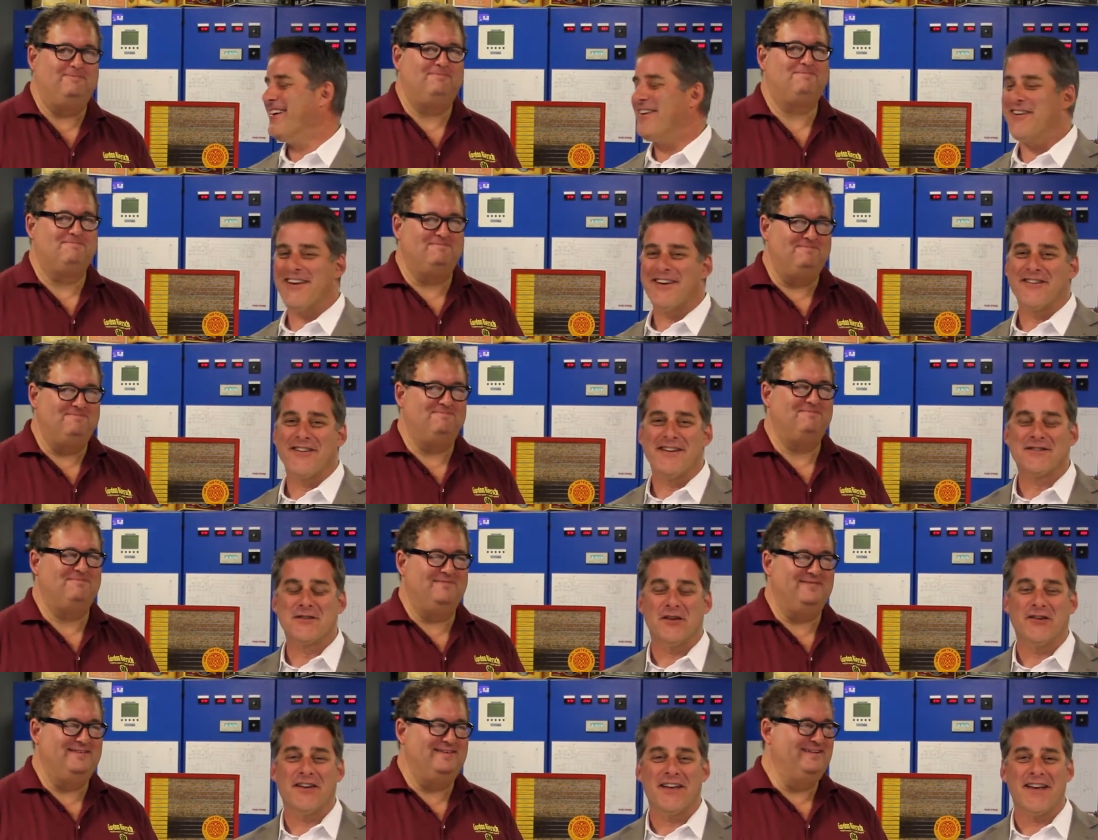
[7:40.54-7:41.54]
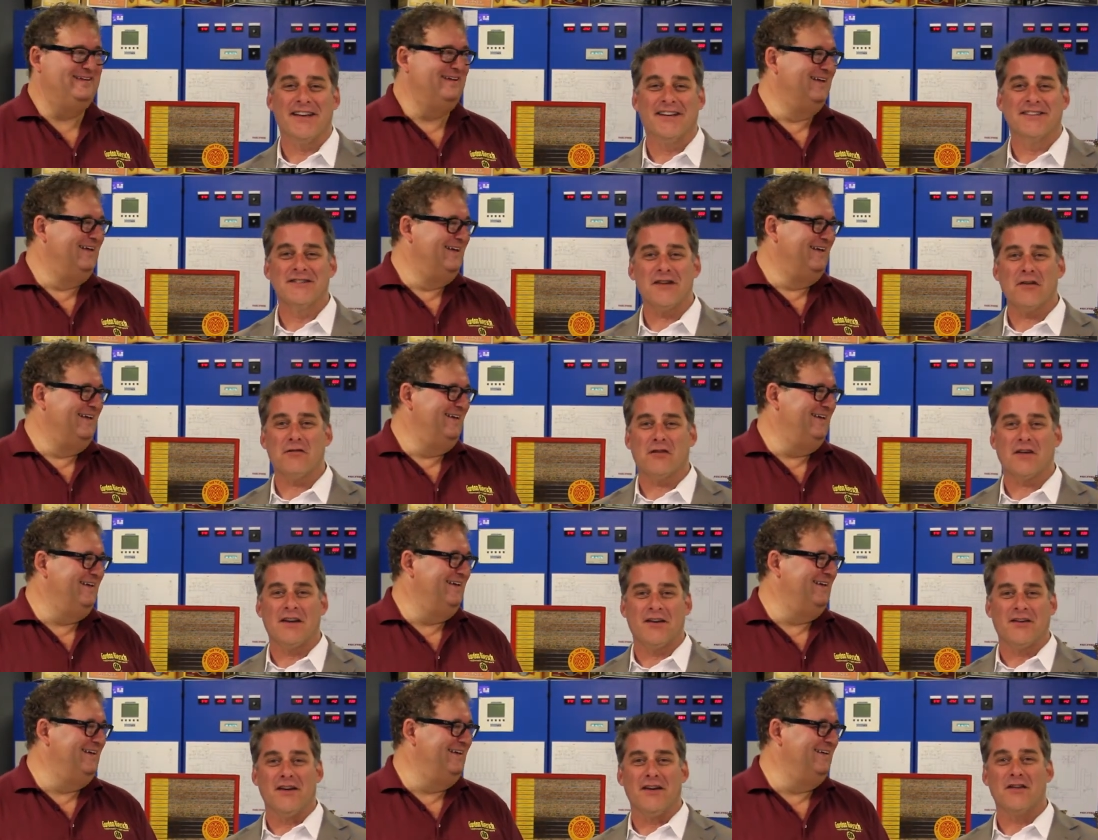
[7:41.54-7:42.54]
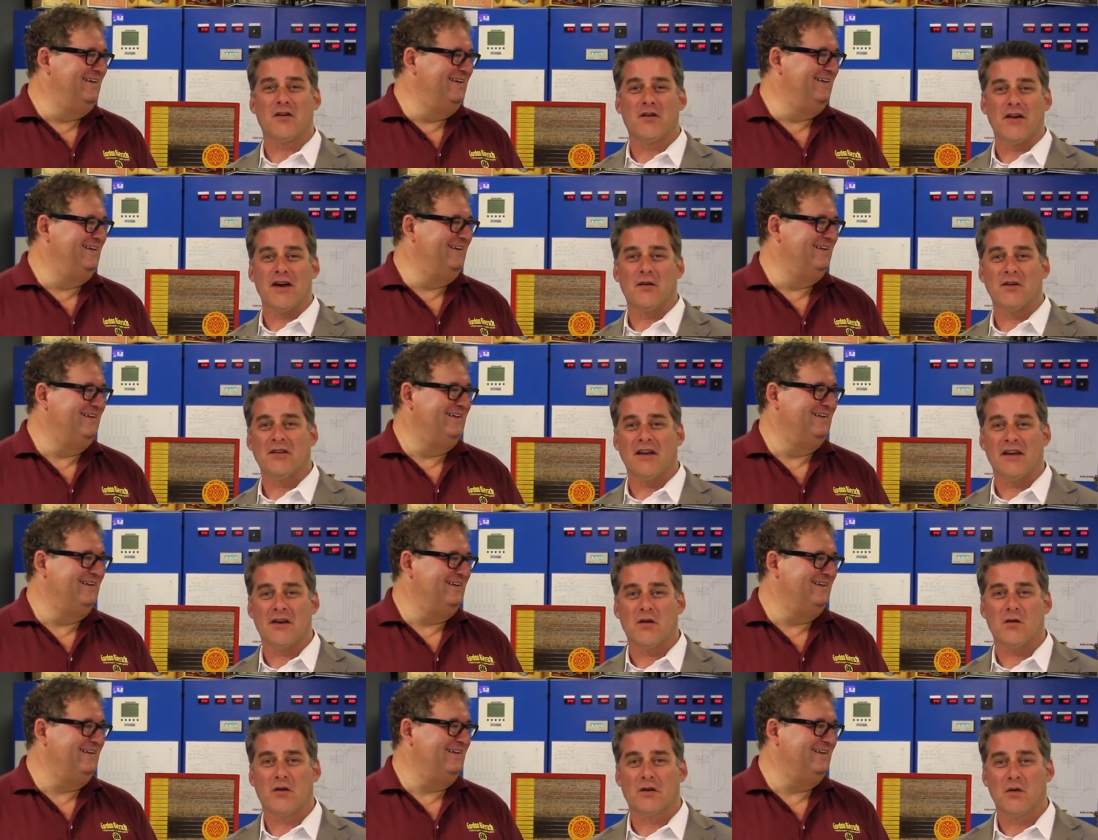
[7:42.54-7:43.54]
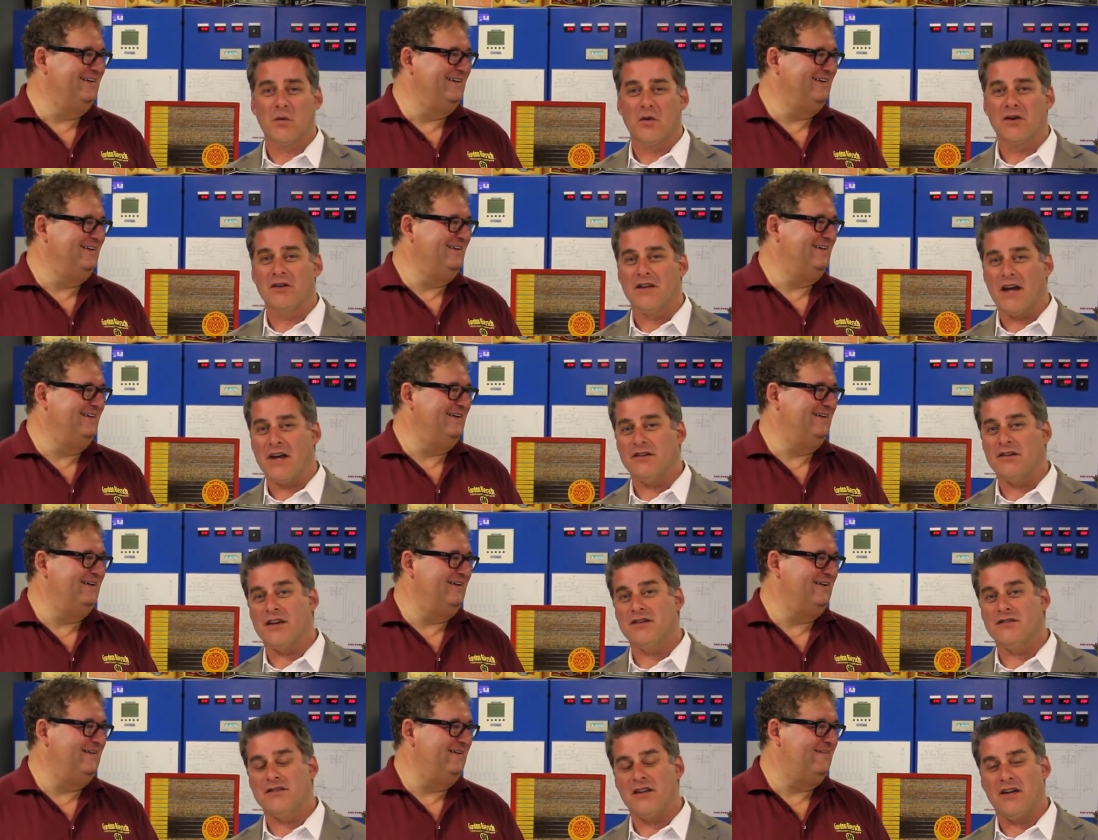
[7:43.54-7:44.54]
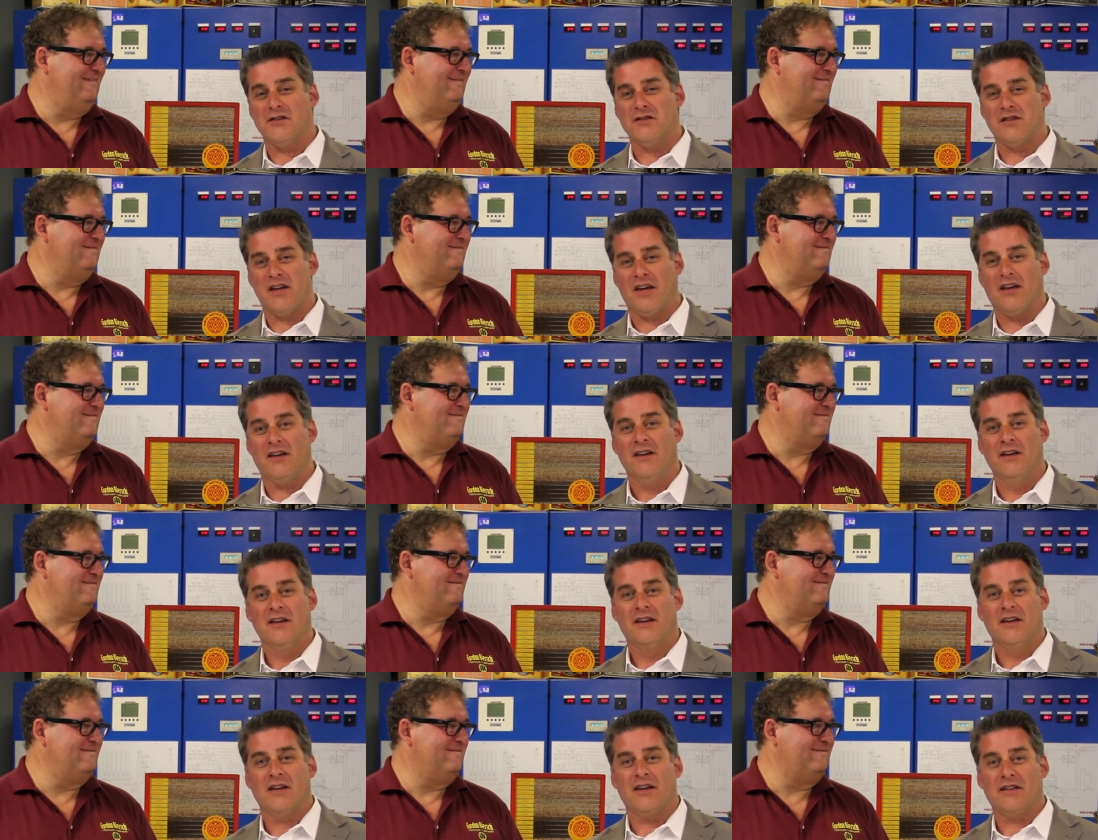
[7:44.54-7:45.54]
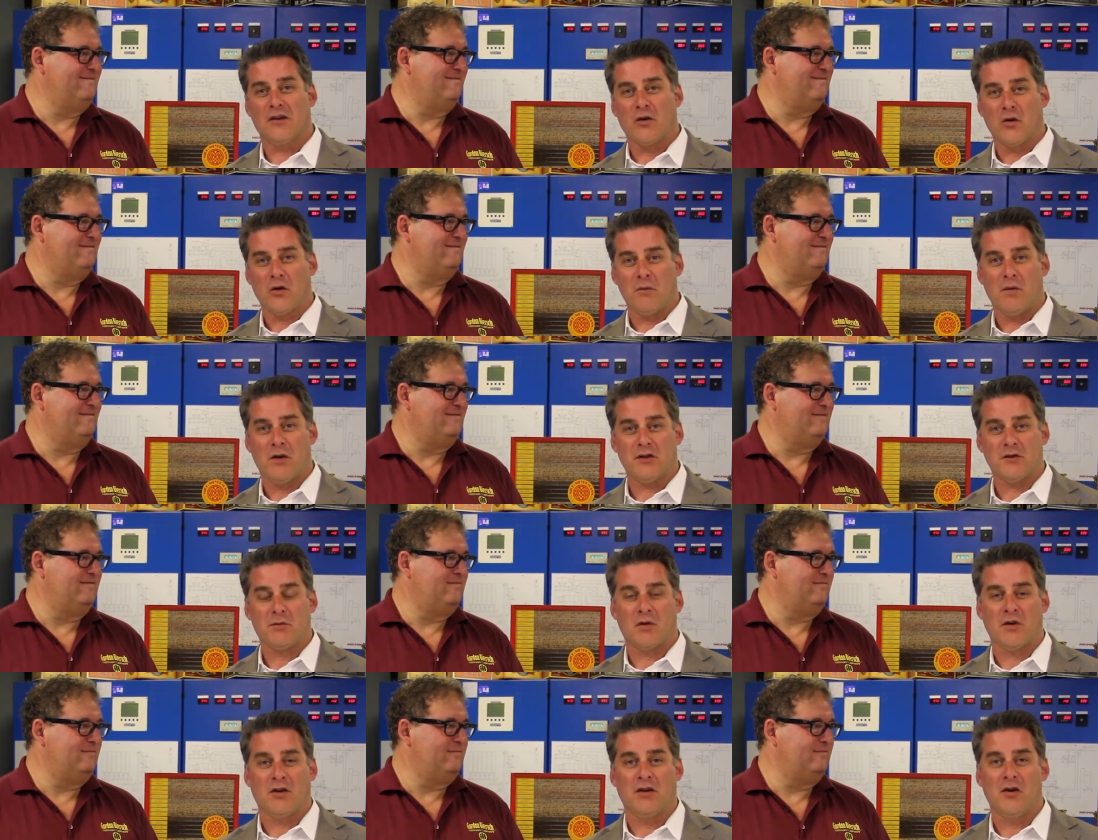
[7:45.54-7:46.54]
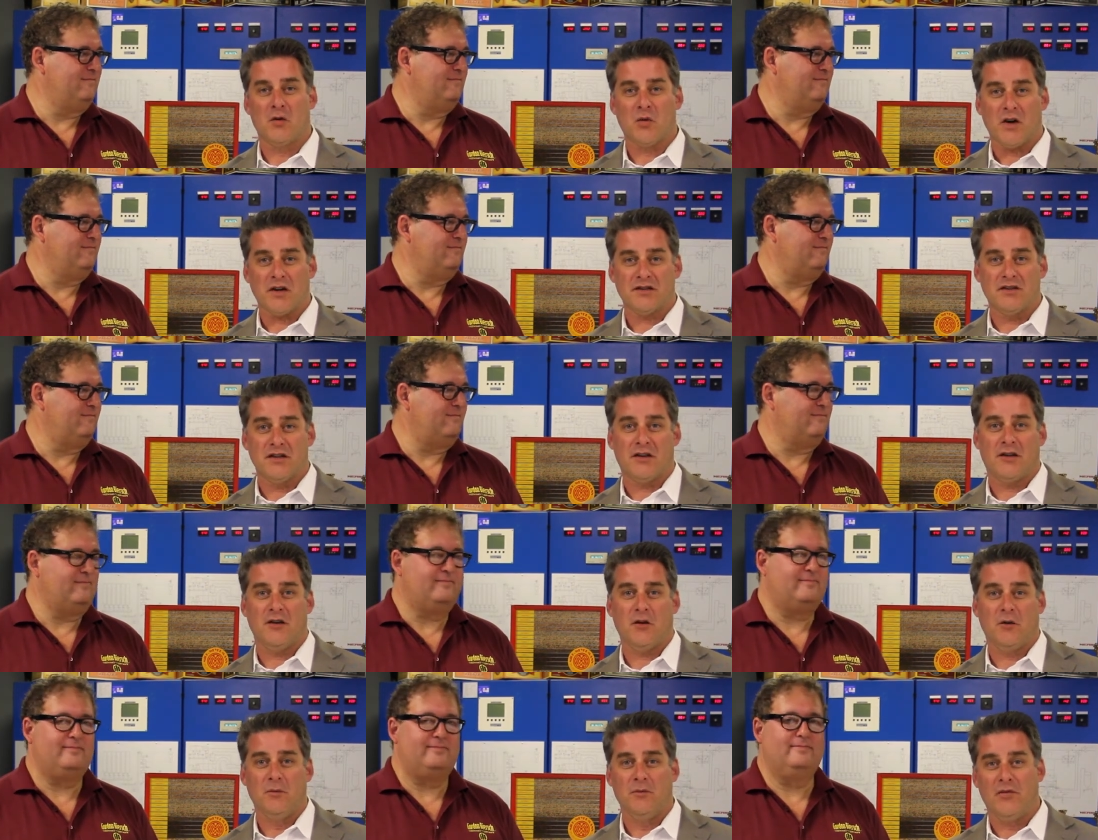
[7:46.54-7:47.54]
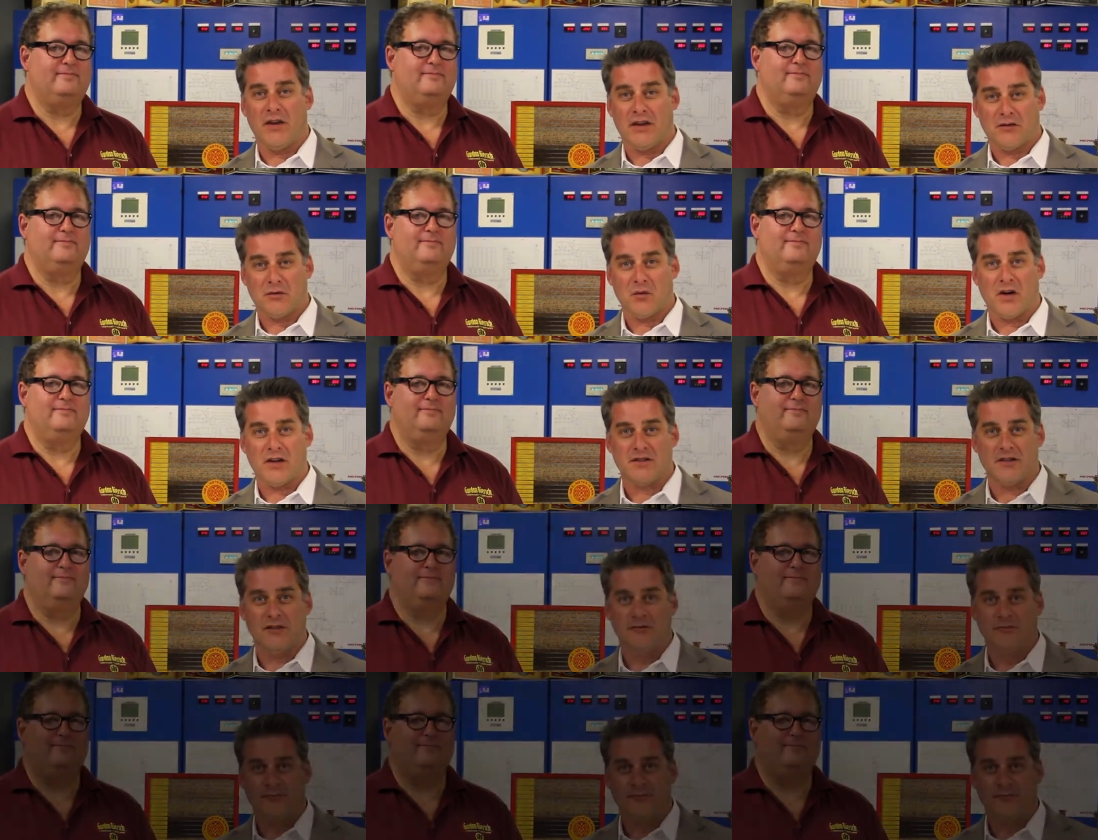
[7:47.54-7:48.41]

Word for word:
Speaker 1: All right, great. So again, Jeff Frick here on the ground with Dan Gordon. We're in downtown San Jose at the Gordon Biersch Brewery. You're watching the Cube. Thanks for watching.